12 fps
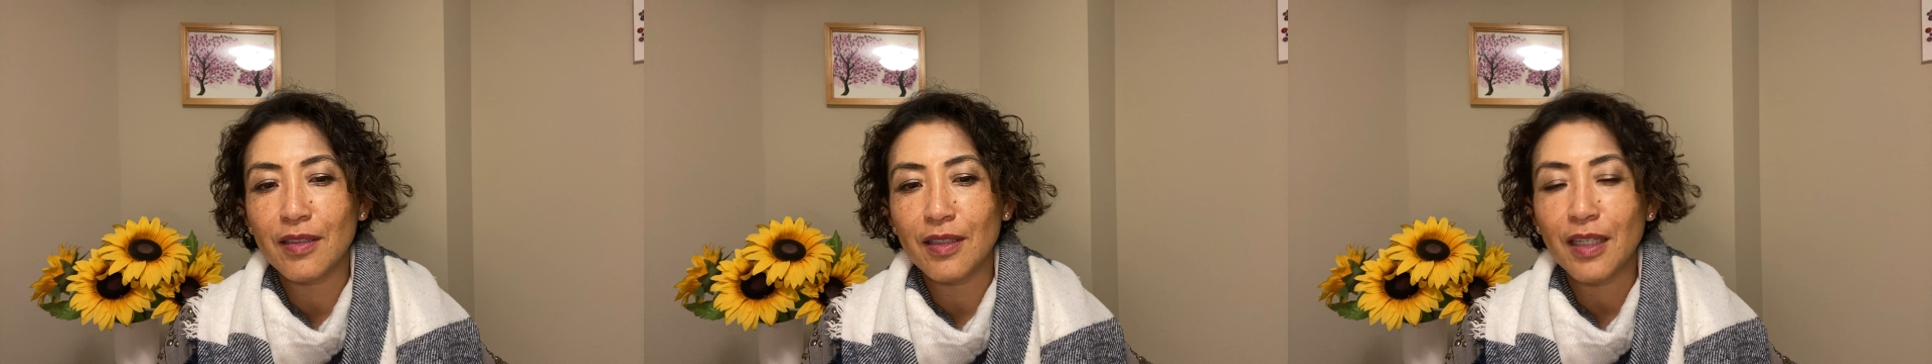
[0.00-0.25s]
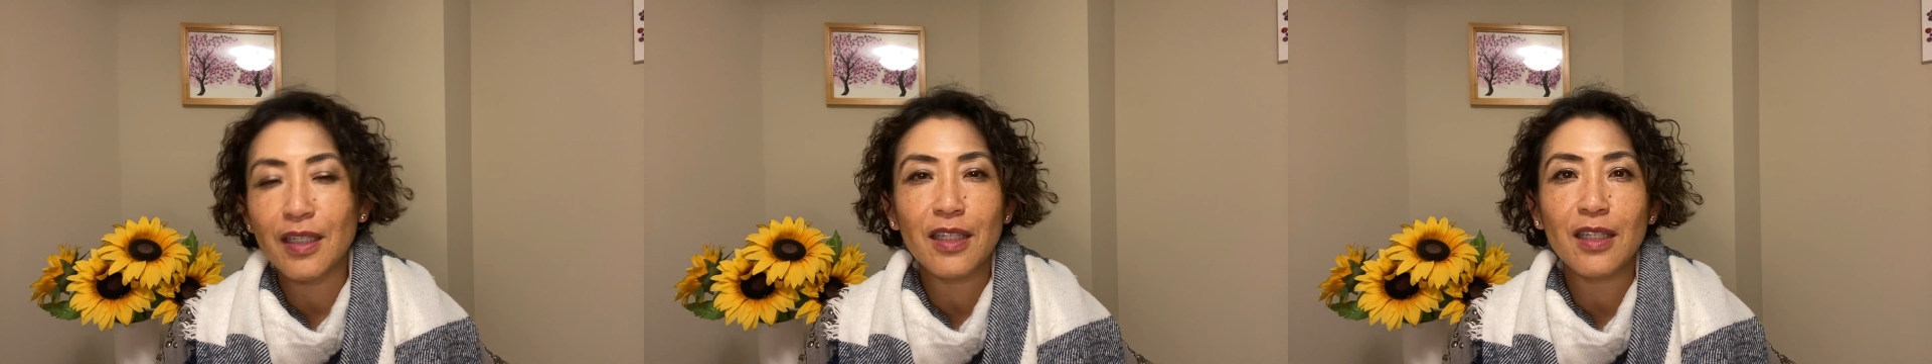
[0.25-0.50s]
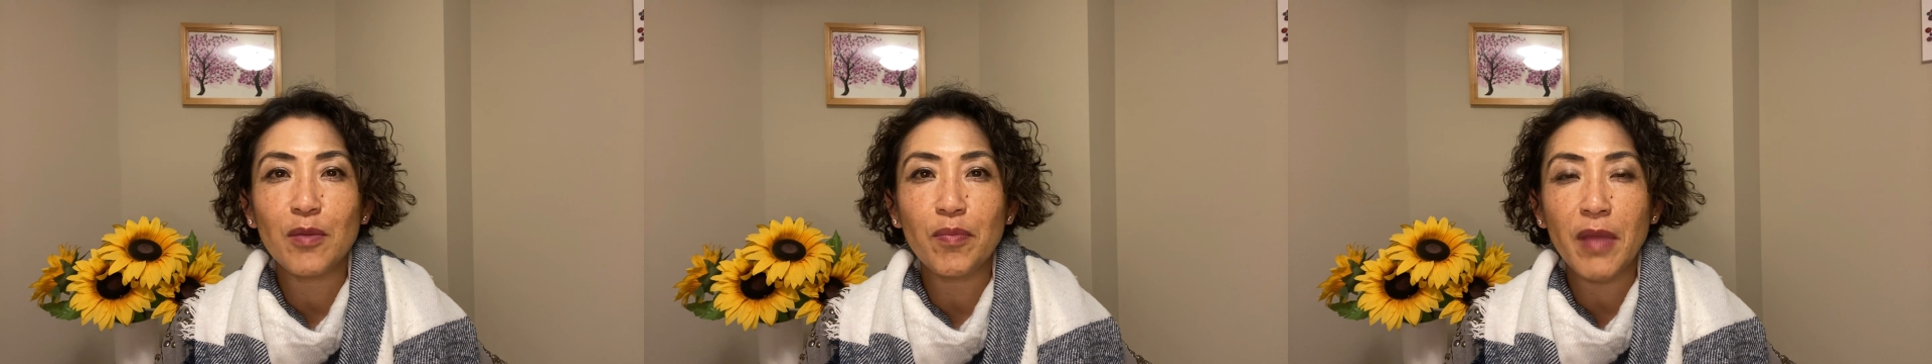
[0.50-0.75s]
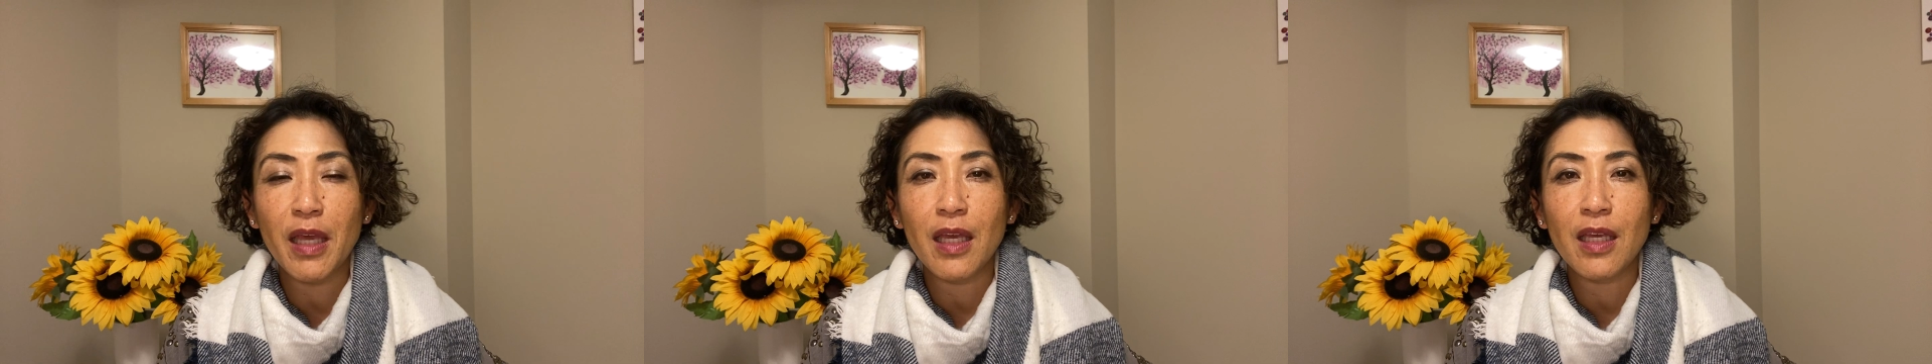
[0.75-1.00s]
kind of in the
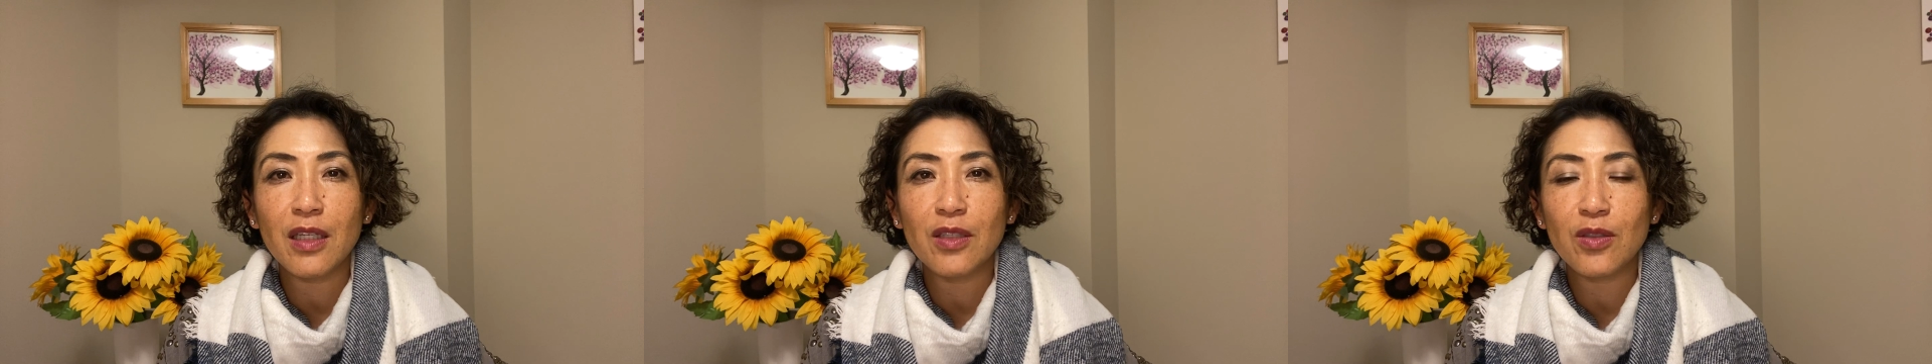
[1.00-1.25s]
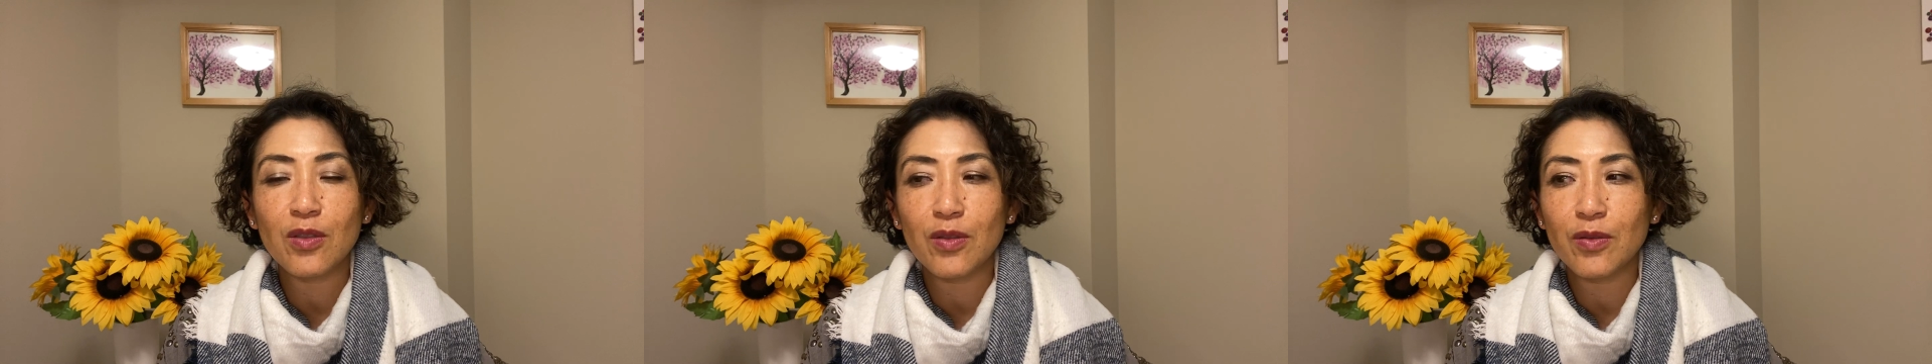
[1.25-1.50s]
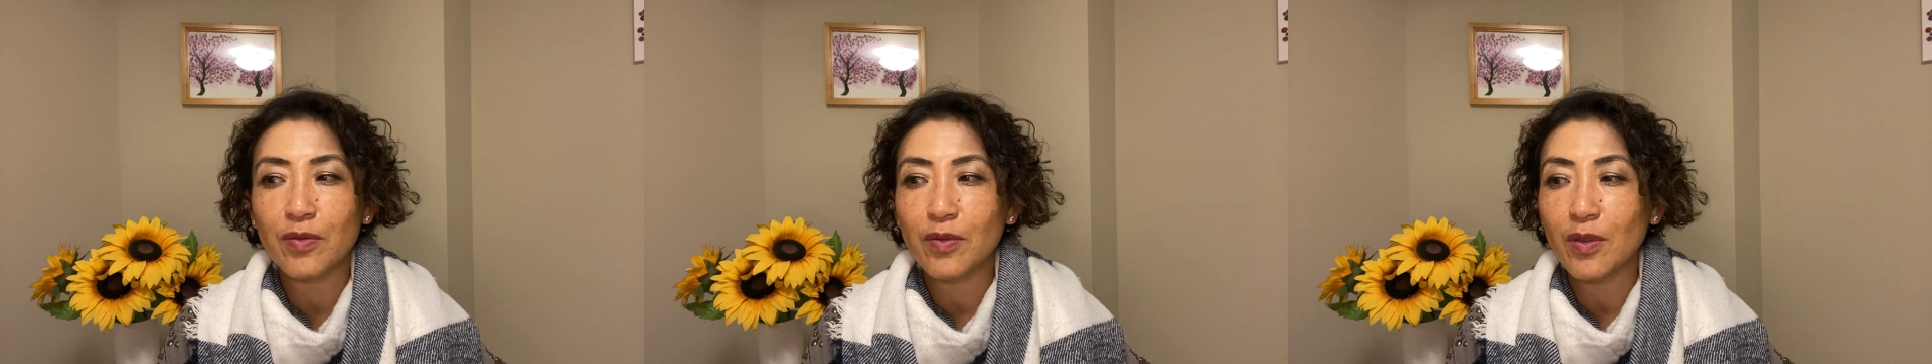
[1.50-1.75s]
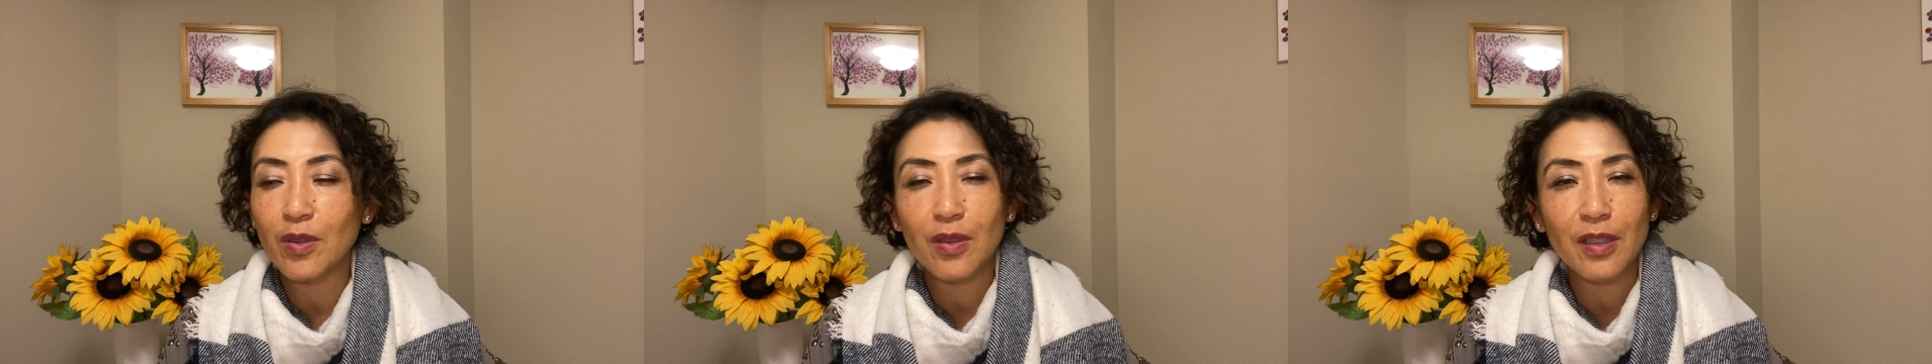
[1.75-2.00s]
maze of
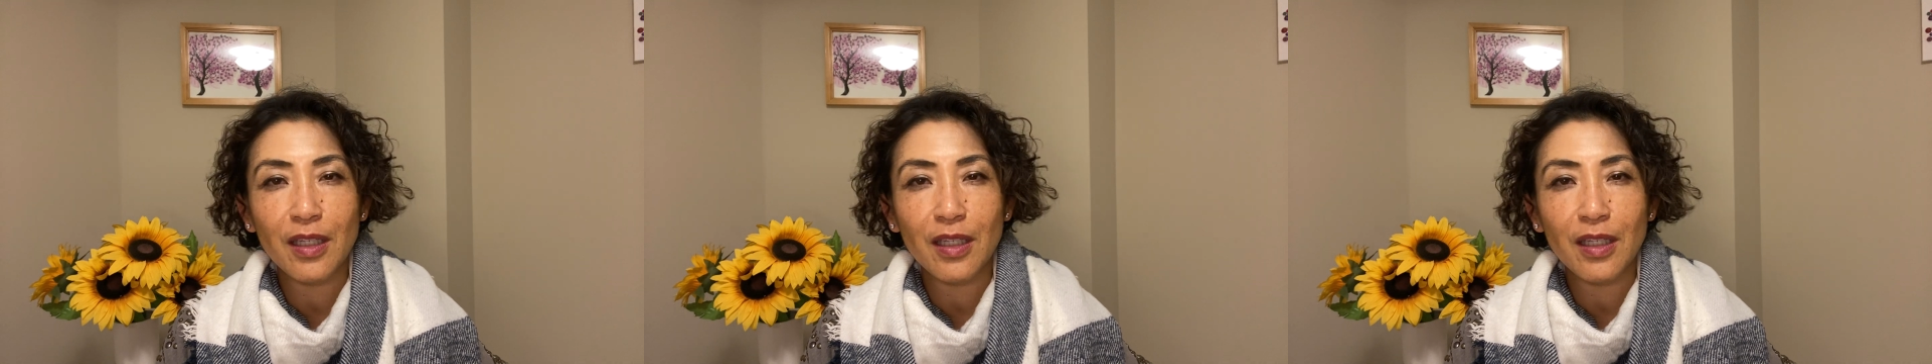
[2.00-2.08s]
not